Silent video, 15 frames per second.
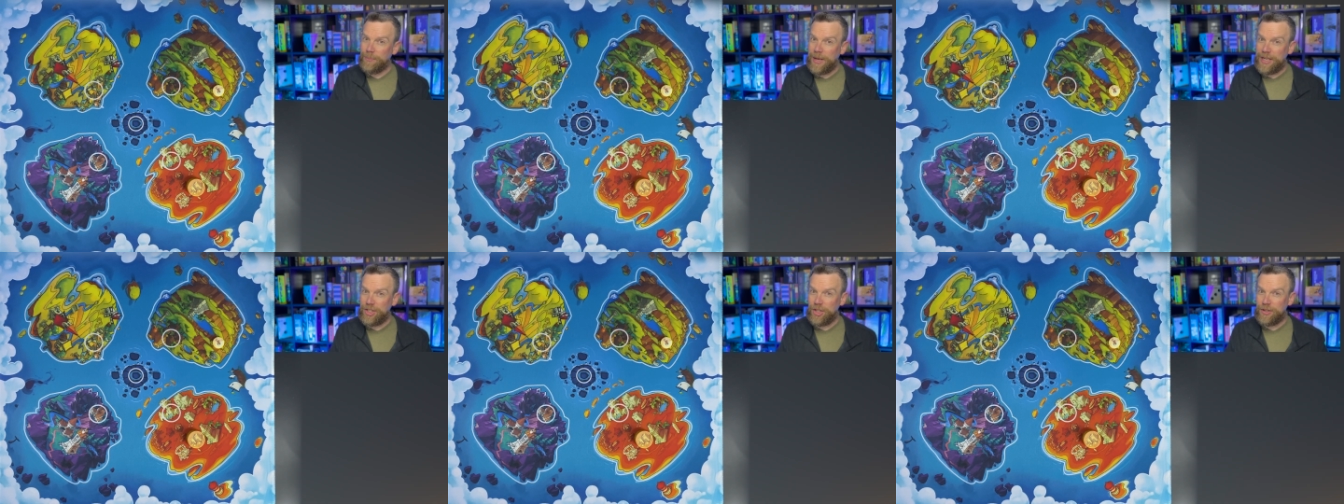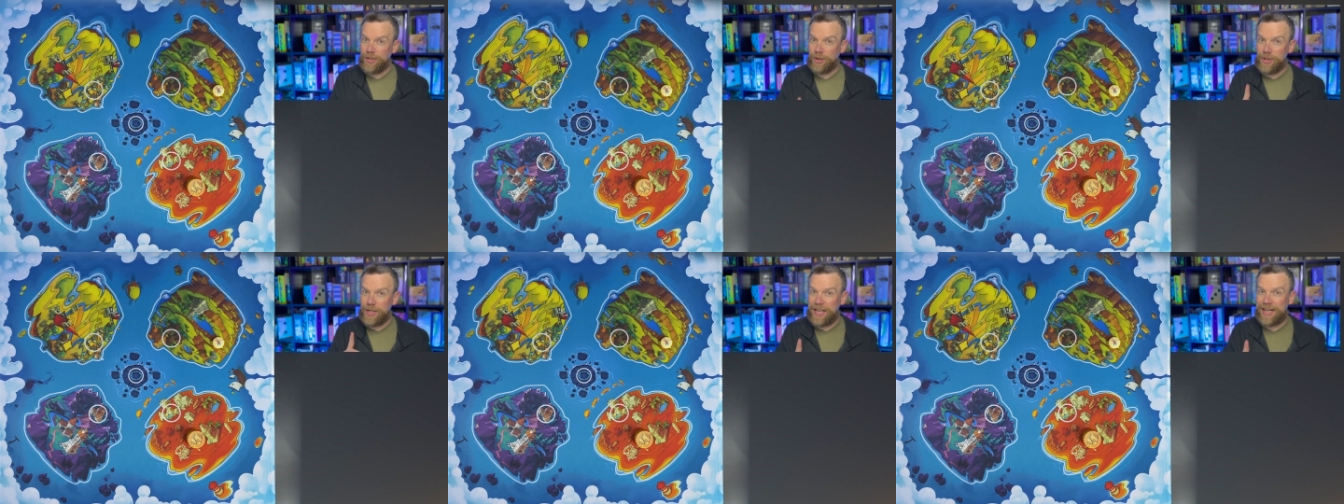mention, though,
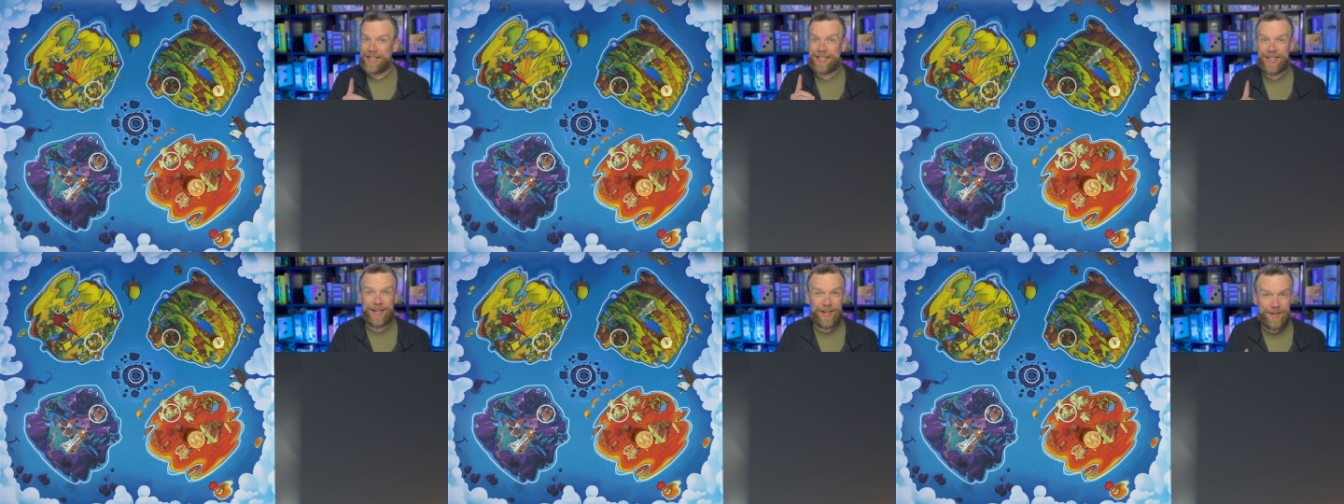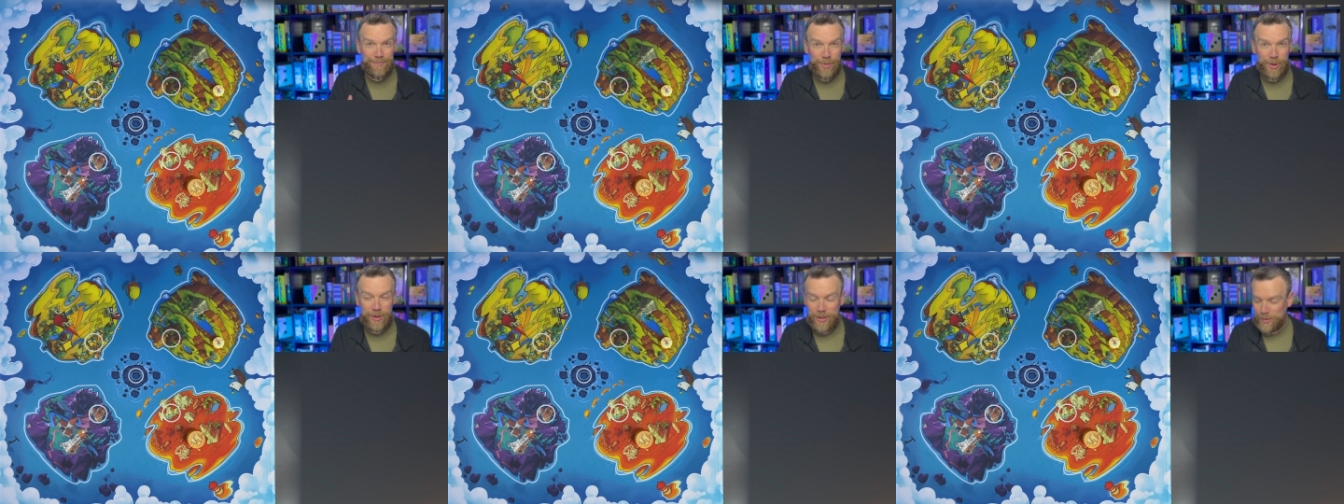you get a ton of
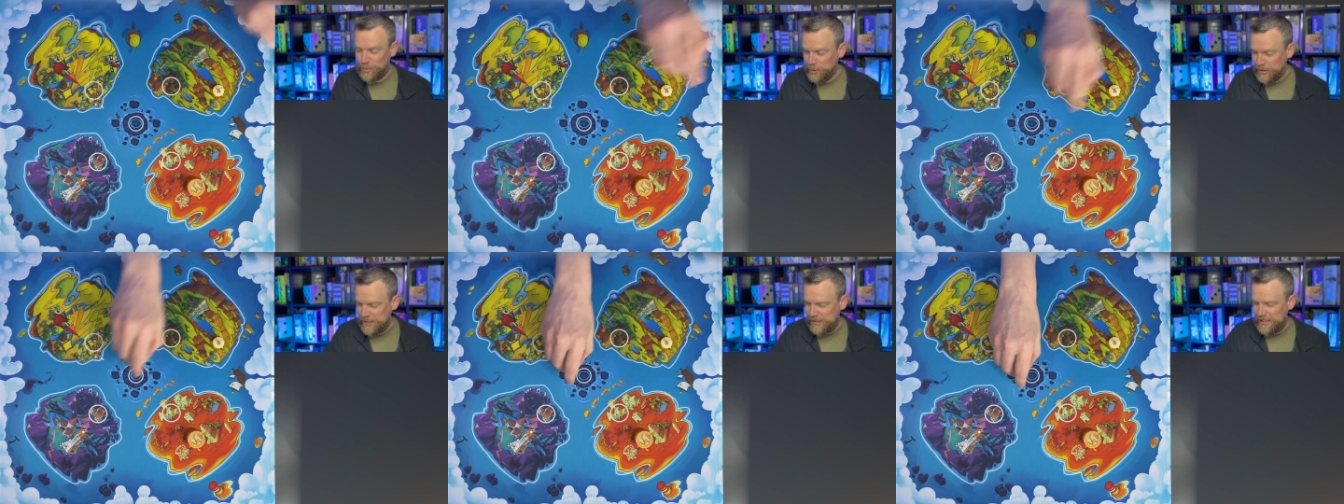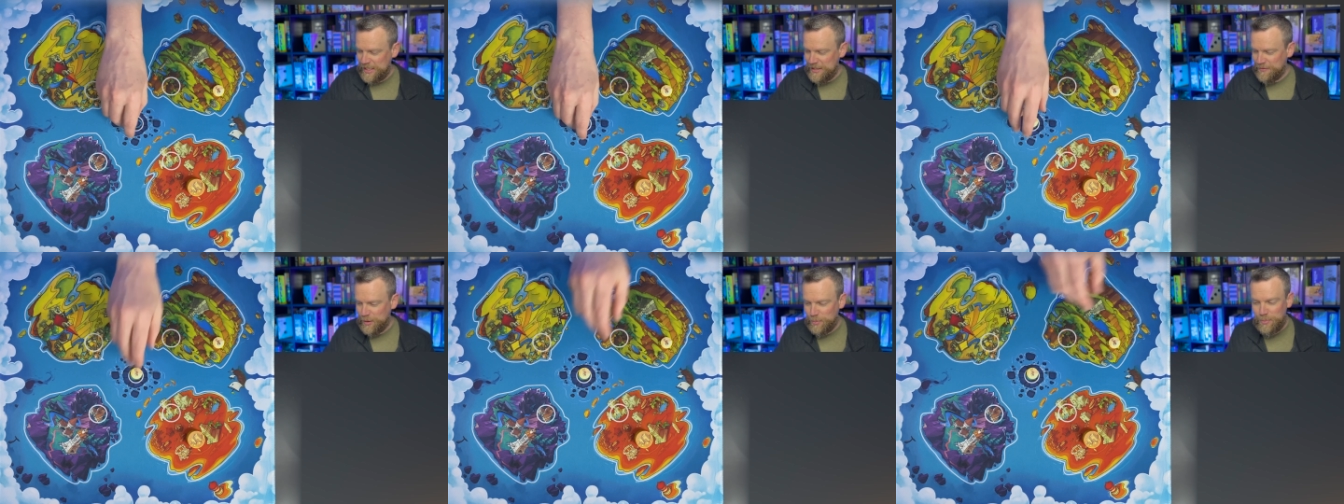bonus points
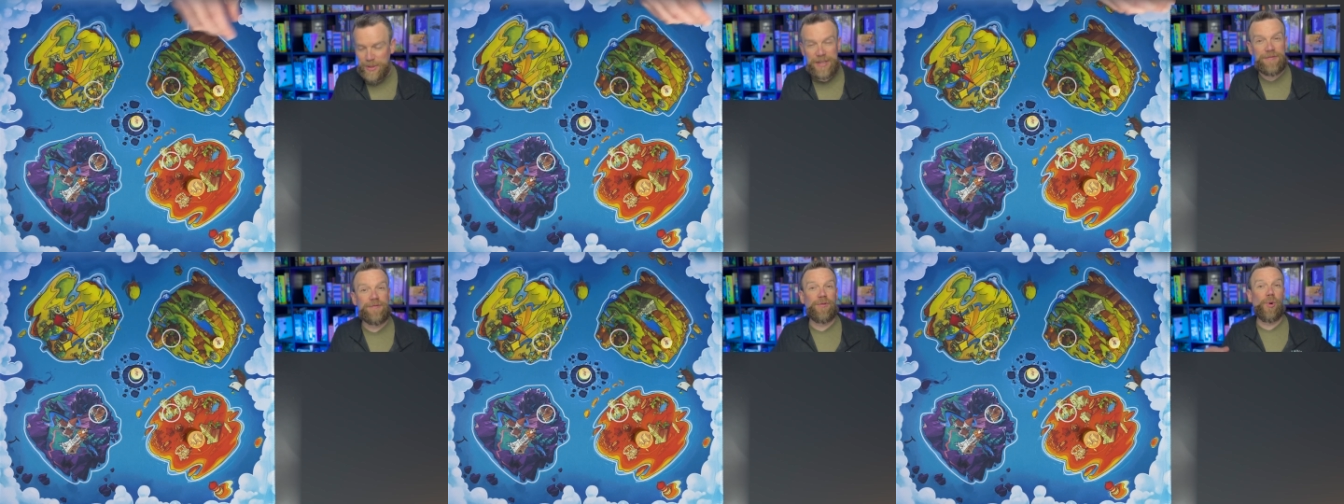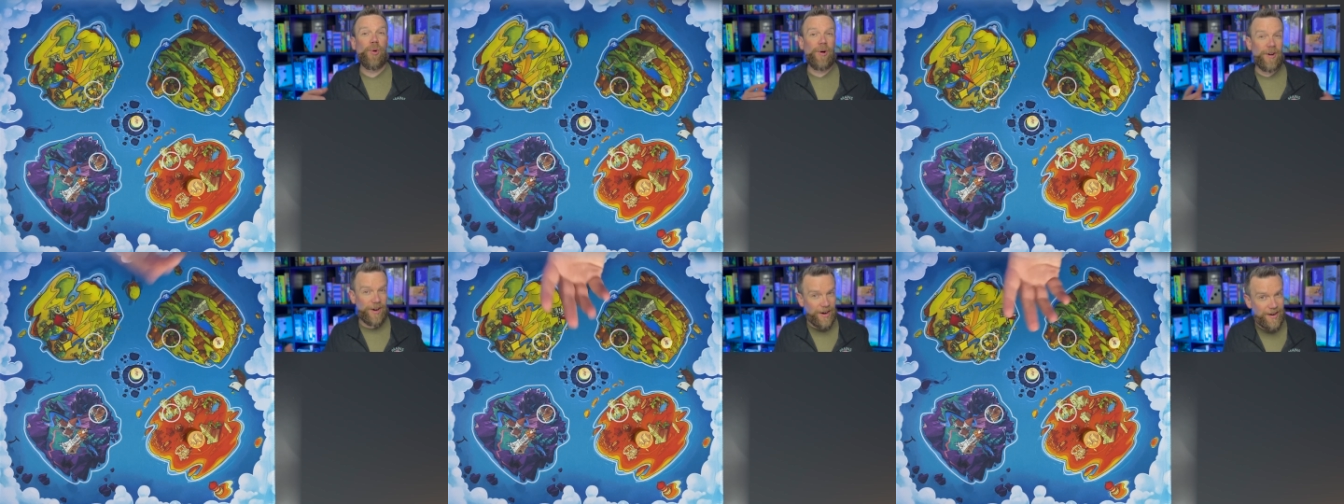even
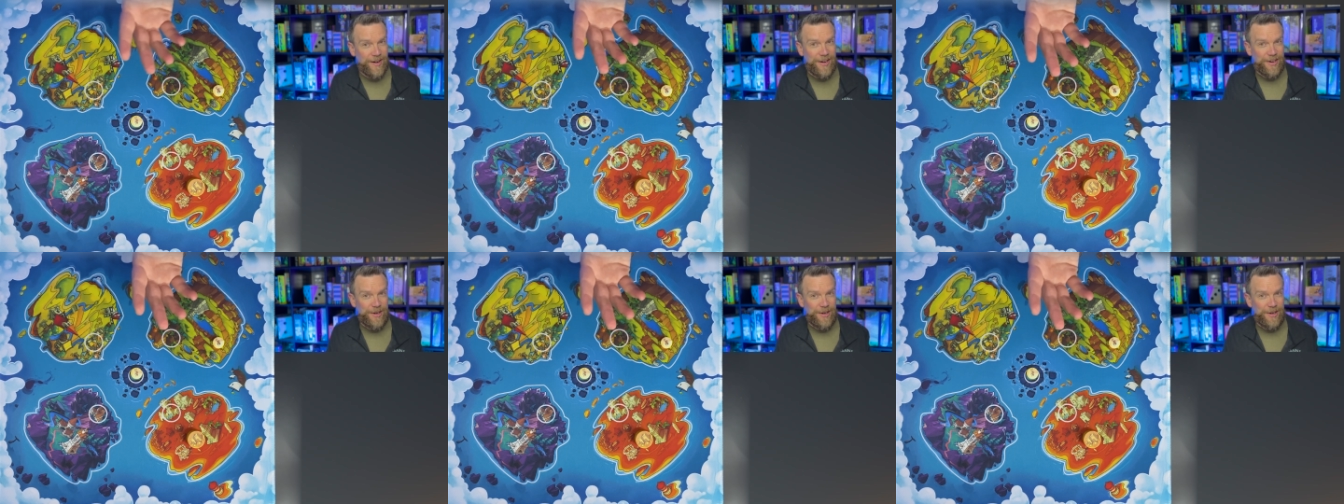before